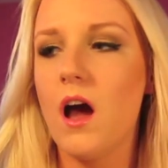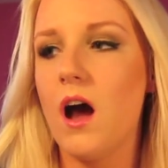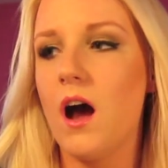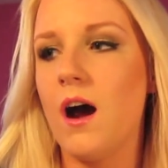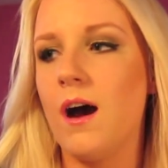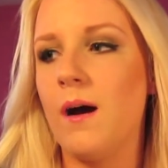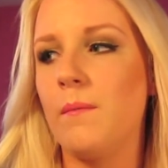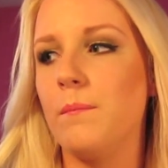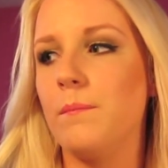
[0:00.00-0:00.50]

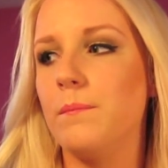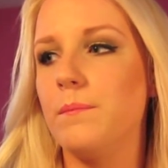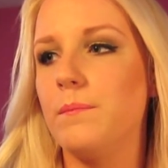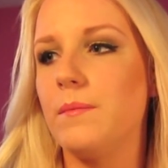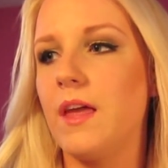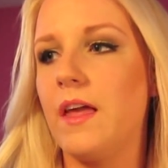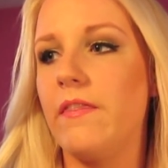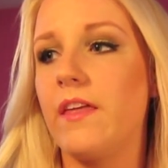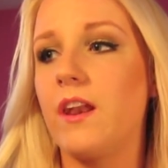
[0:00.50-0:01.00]

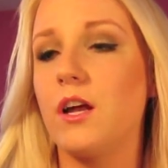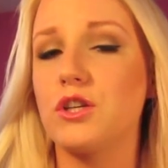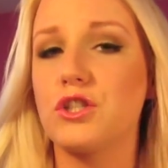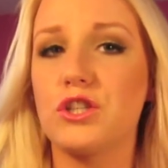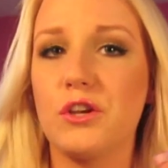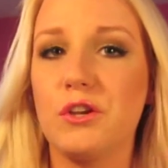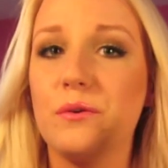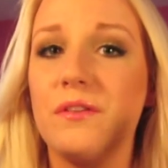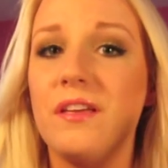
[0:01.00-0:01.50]
And then I'll
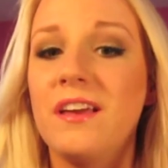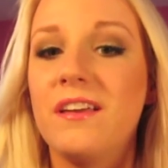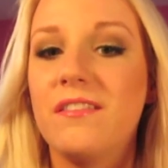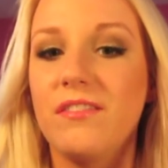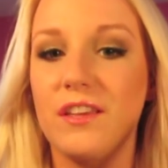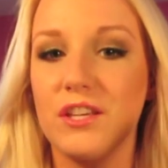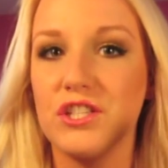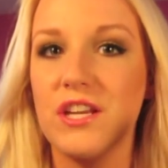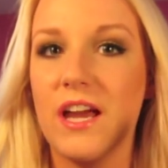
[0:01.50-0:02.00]
show you
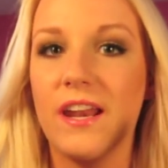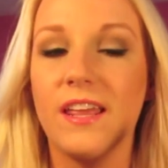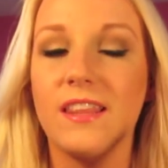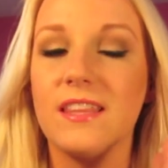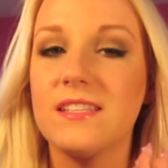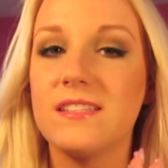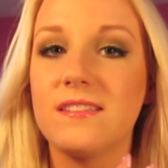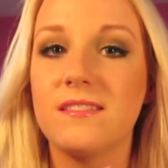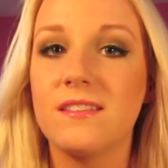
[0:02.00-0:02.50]
the shedding.
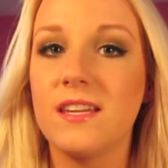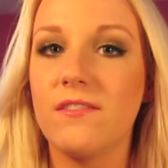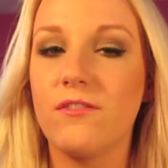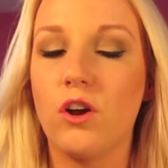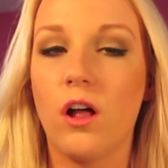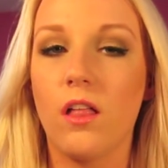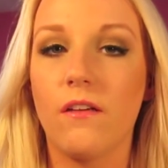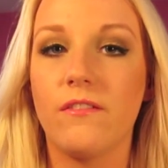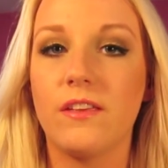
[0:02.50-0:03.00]
This isn't even
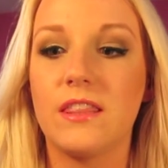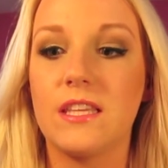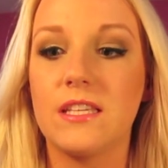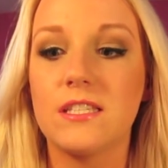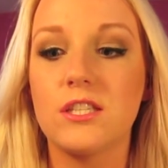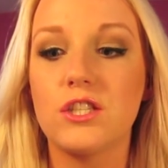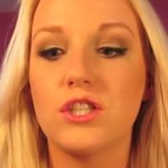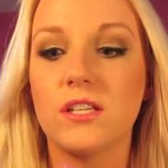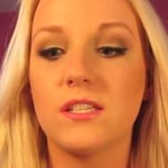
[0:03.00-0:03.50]
all of it.
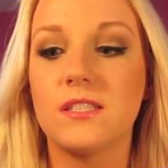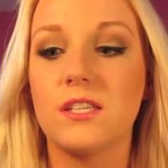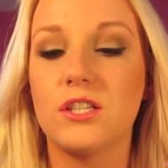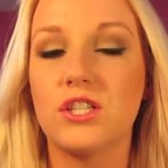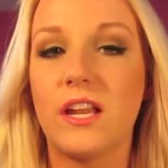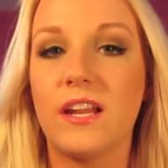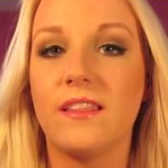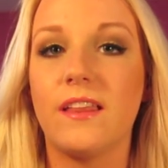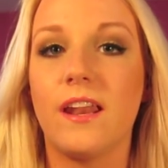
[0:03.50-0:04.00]
This is just the
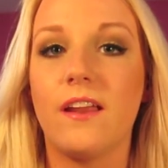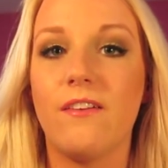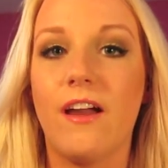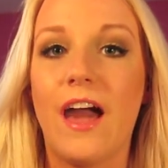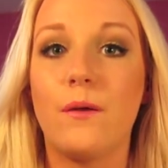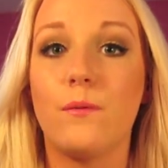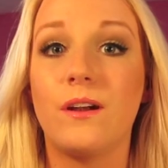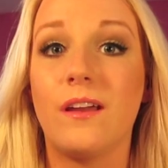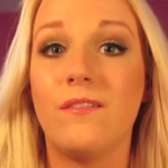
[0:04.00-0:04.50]
shedding that I've
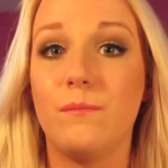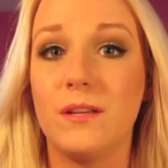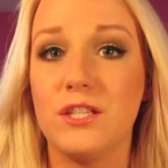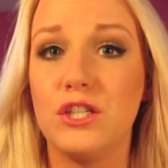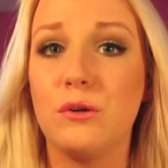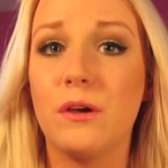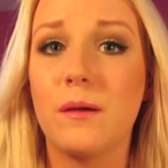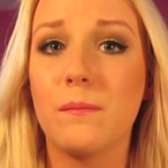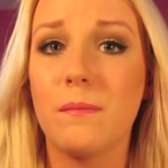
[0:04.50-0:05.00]
had when I've been
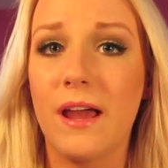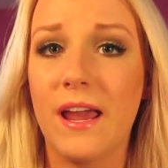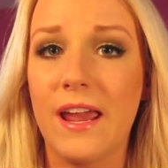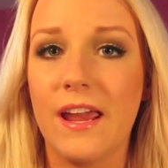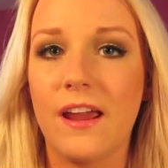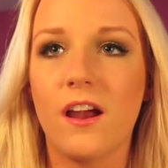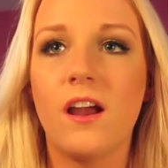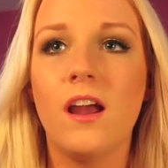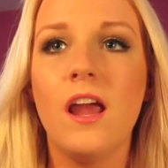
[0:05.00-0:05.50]
doing my
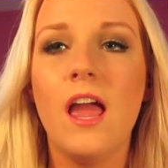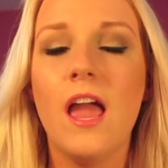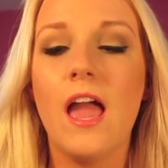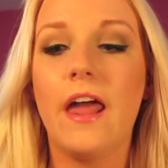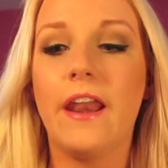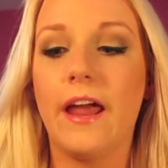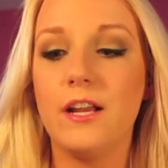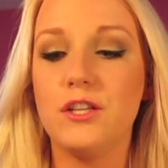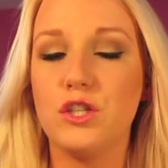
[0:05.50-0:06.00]
hair.
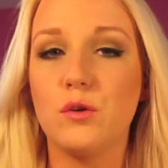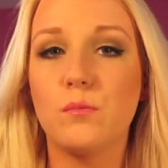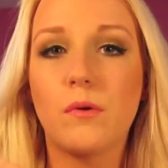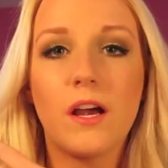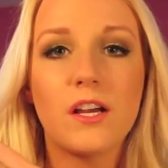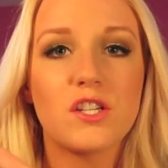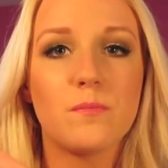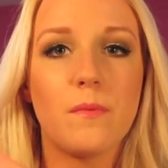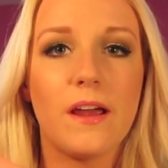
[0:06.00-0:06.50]
And I do
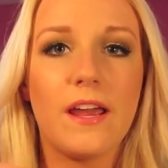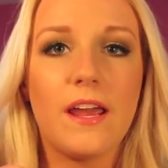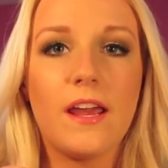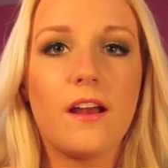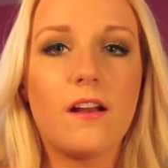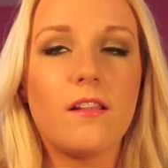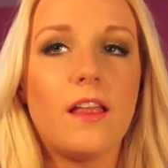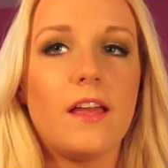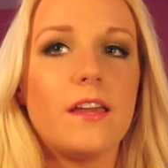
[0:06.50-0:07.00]
brush my
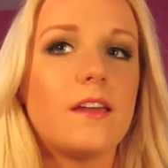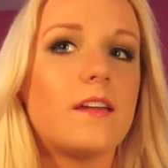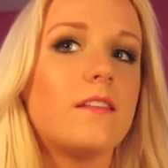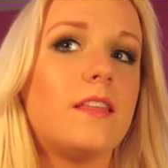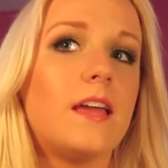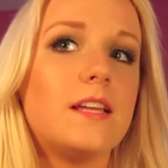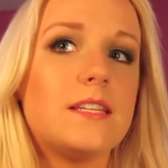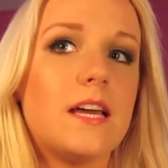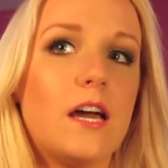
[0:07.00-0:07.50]
hair like
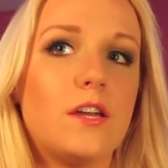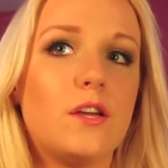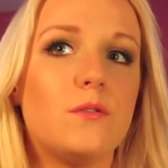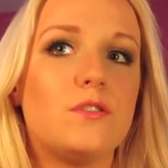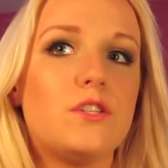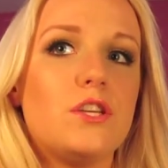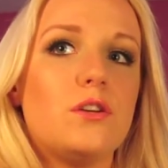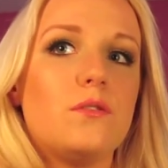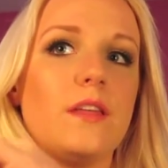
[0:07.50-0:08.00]
they tell you
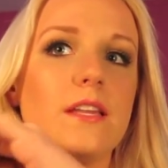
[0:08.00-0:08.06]
to.